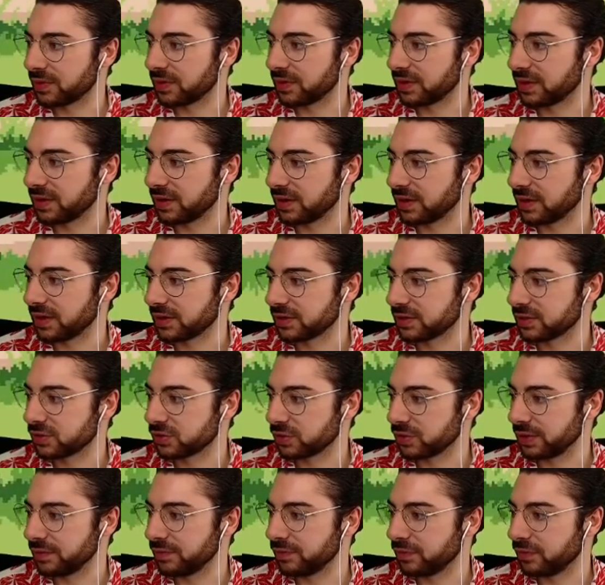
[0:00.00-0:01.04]
the
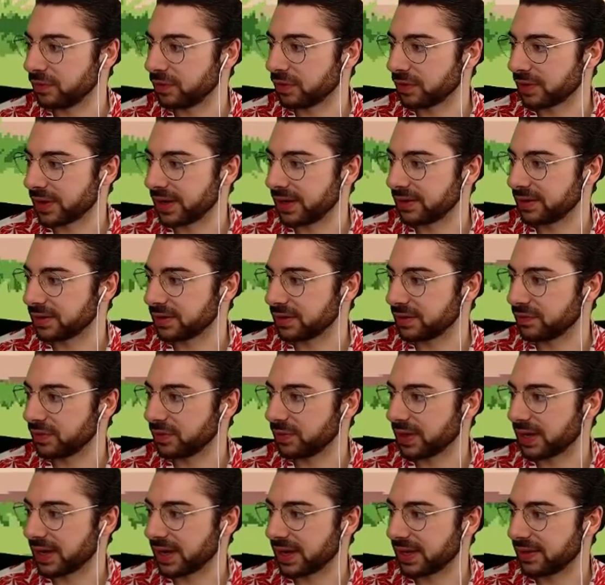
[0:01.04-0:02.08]
extreme foreground, if we
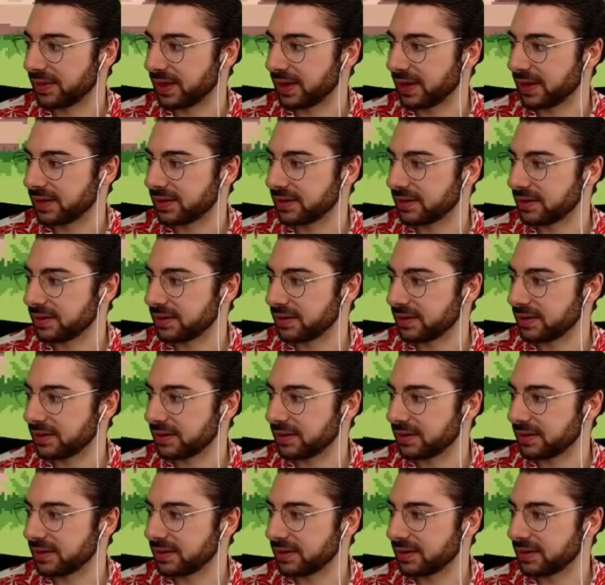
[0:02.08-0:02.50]
want to add that.